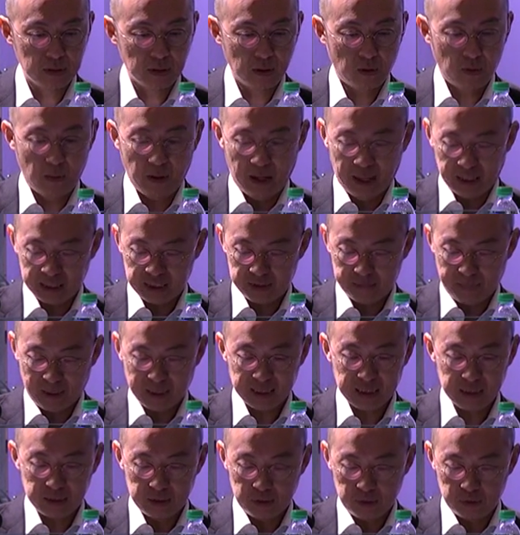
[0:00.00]
Or
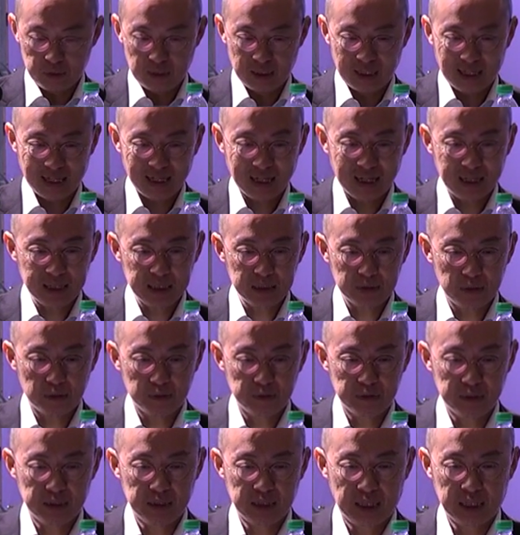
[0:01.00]
expected to decline
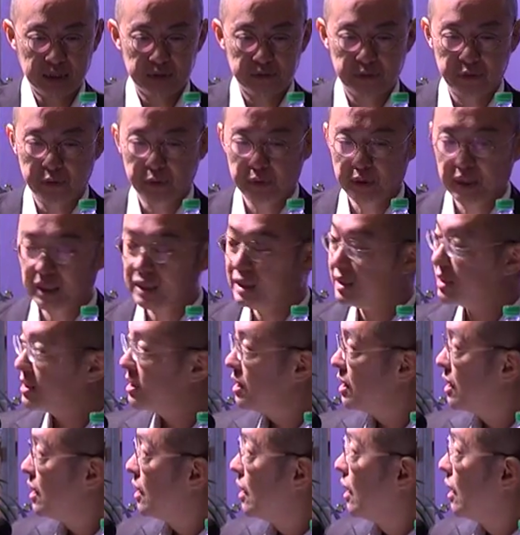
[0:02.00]
over the next few years.